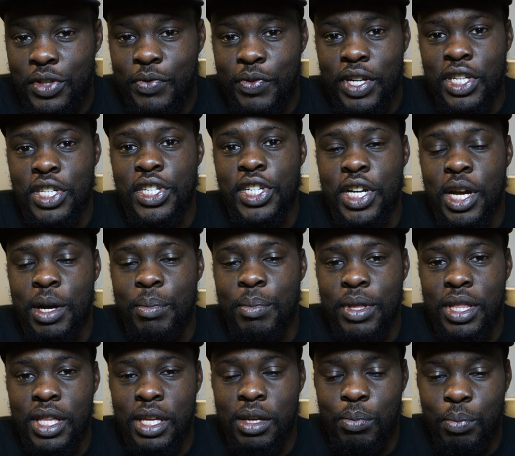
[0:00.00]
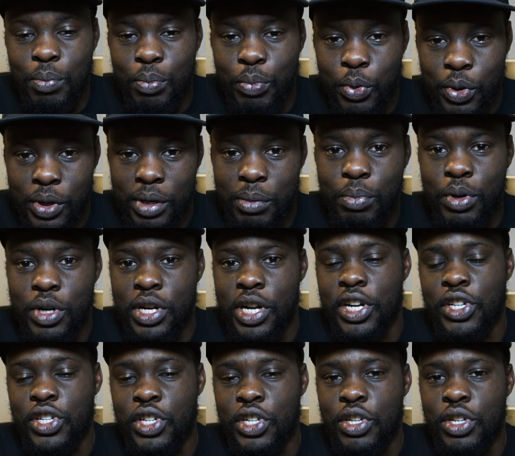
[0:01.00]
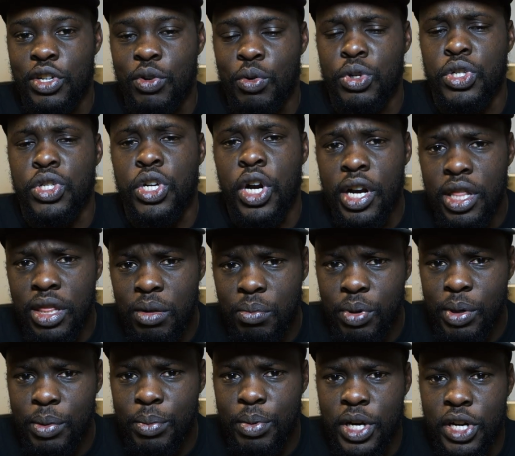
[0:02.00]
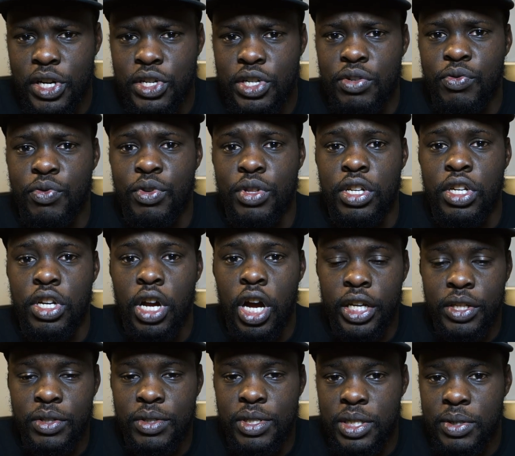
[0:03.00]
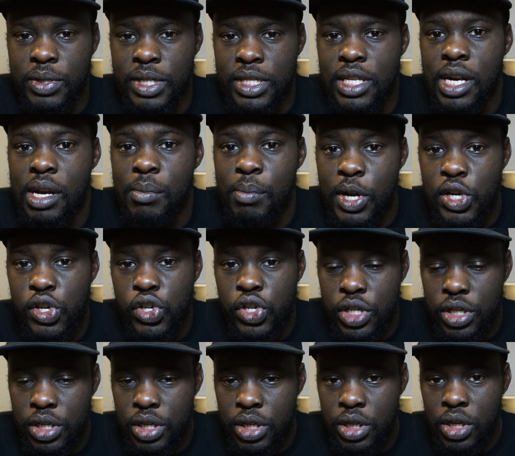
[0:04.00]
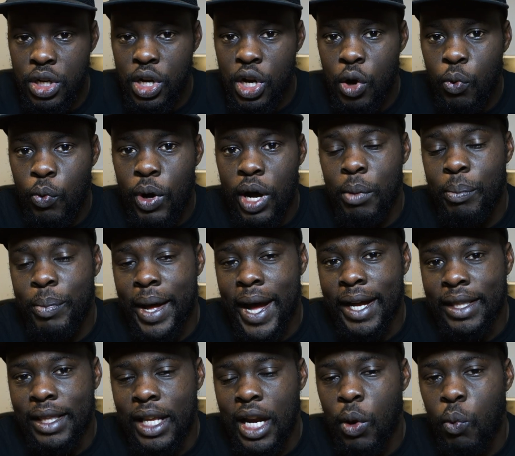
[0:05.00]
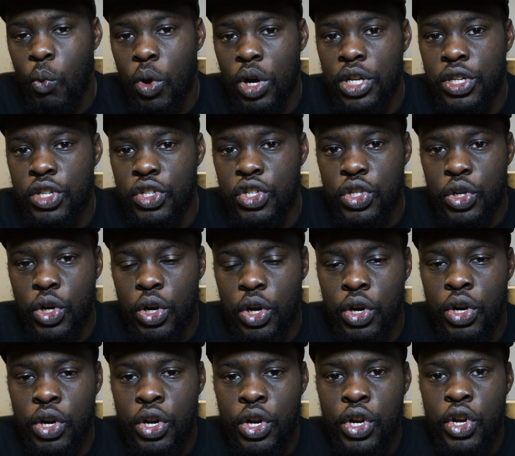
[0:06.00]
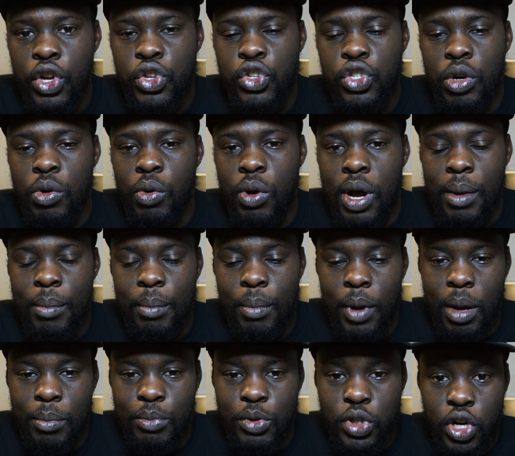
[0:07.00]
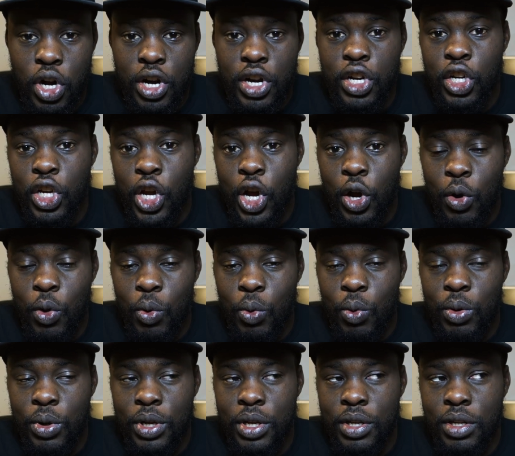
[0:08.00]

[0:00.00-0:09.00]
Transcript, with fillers: just finishing up the pre-production, or starting the pre-production for the docu-series that I mentioned a while back that I wanted to start. So I'm starting to go